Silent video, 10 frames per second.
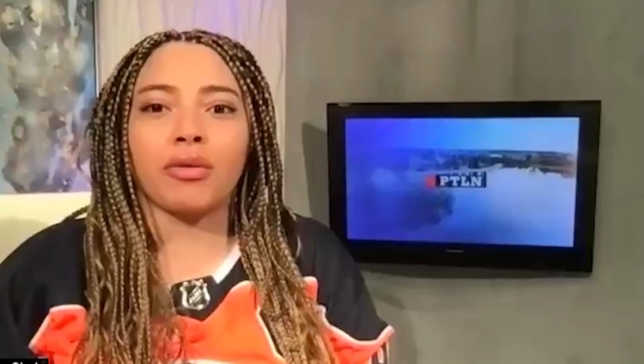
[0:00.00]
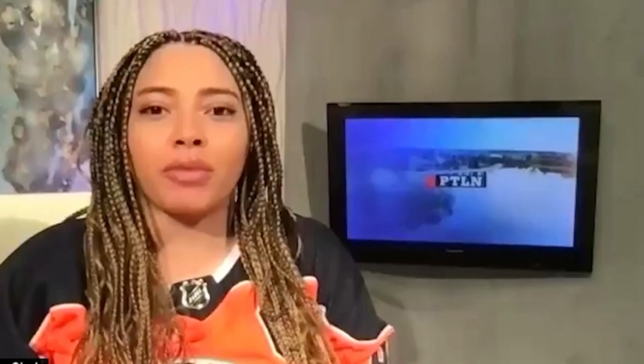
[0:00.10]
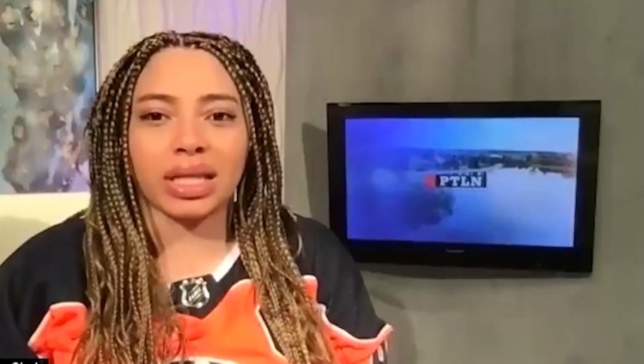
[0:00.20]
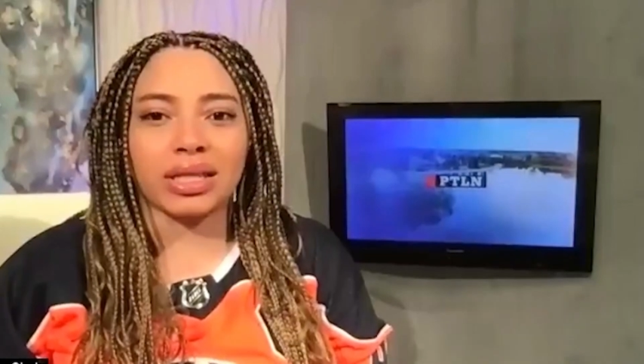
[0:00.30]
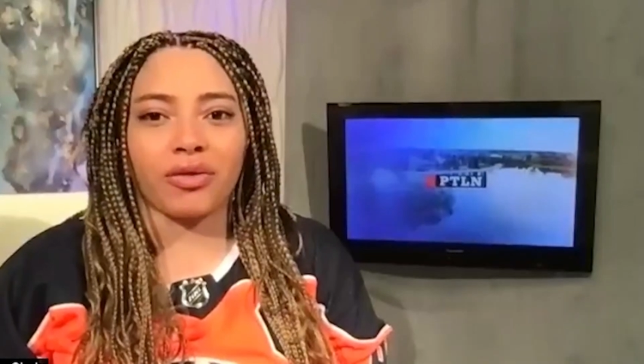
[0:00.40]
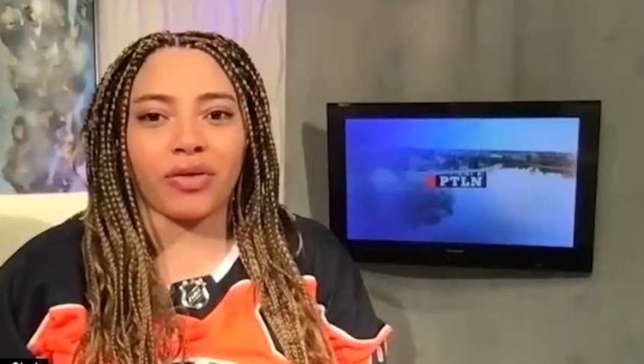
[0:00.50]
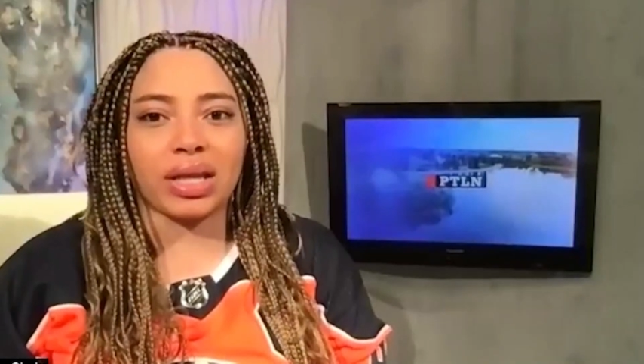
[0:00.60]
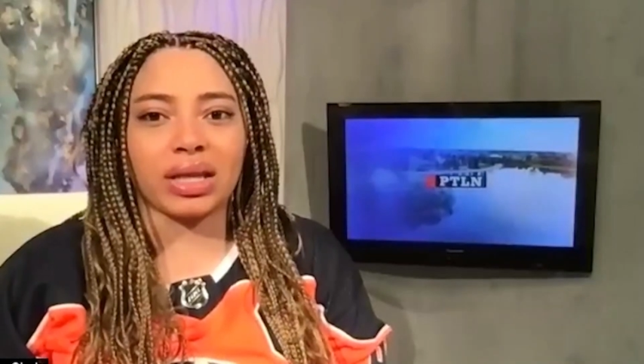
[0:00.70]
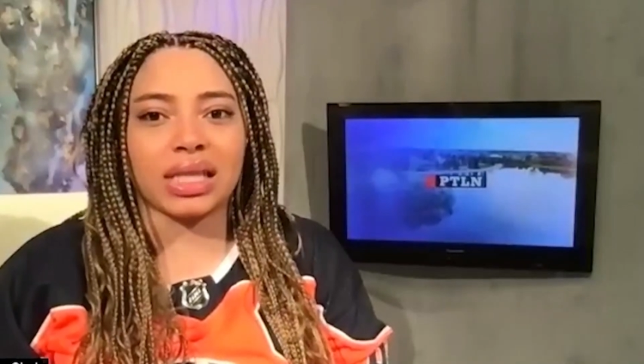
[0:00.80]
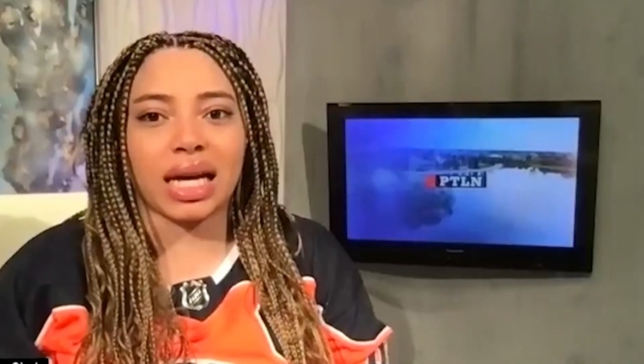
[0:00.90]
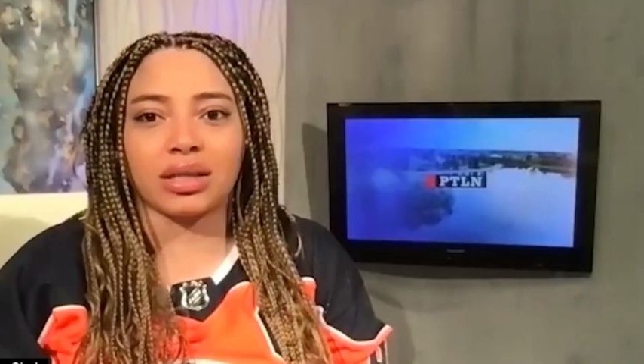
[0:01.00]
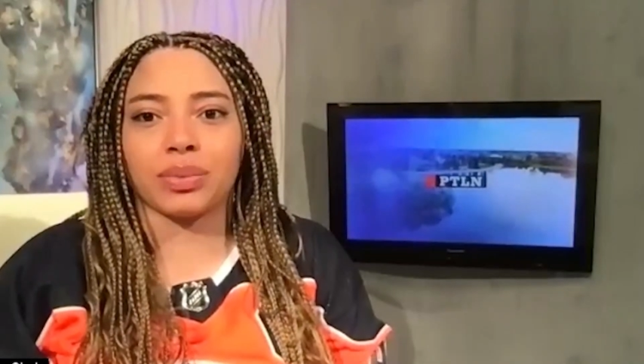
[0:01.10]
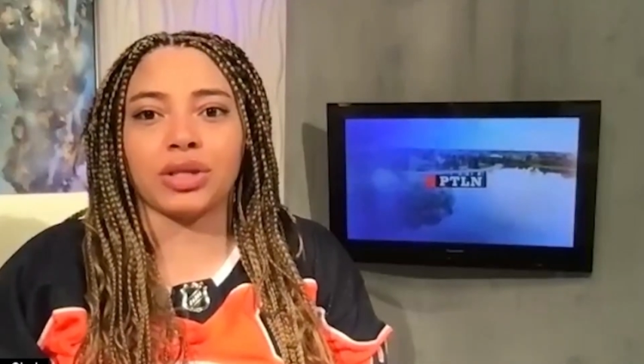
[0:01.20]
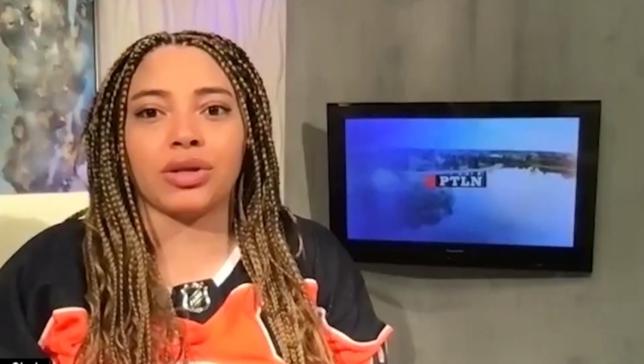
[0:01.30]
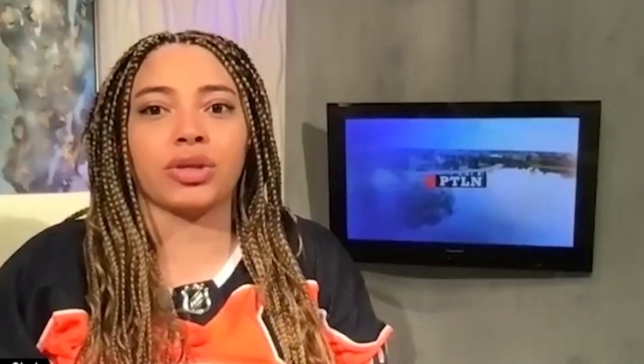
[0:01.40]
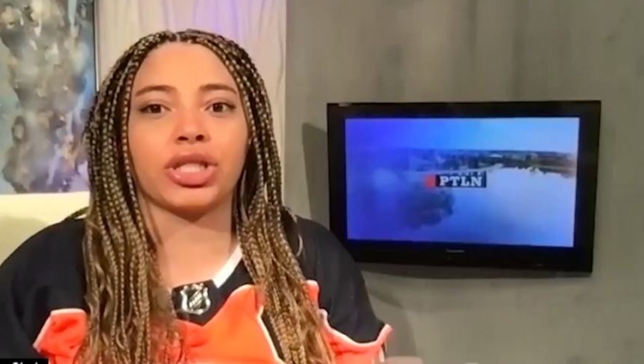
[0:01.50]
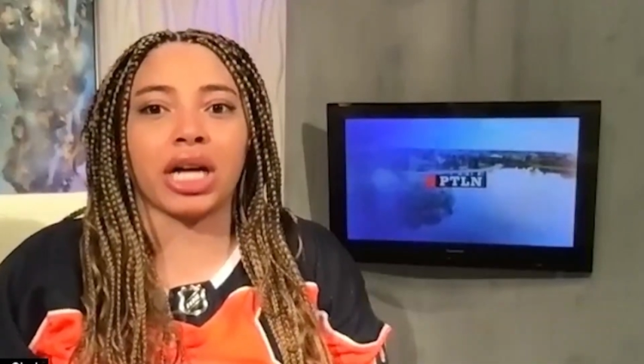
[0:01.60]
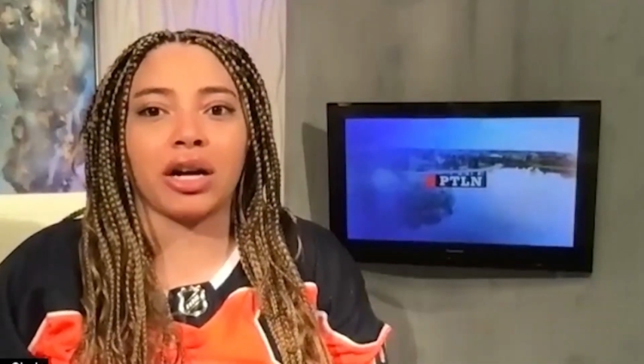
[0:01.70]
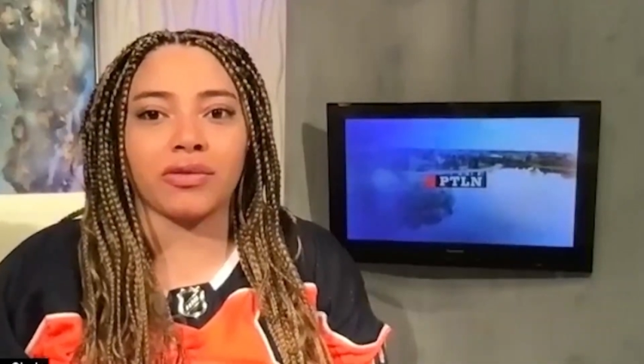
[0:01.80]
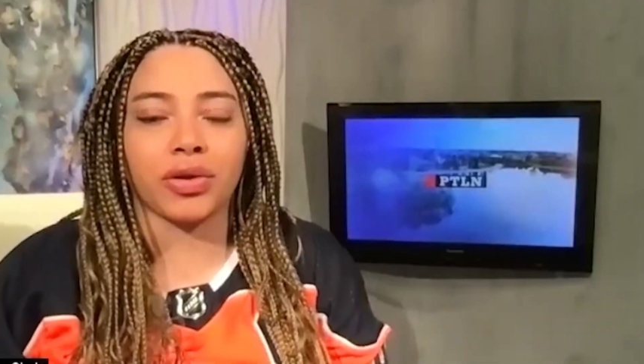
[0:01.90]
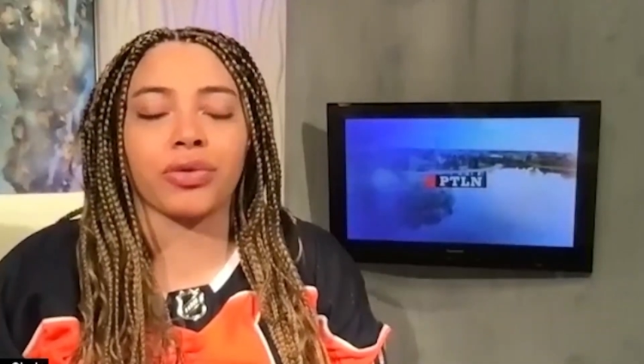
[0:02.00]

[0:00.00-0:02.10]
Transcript: know with this event, this had to be, shelved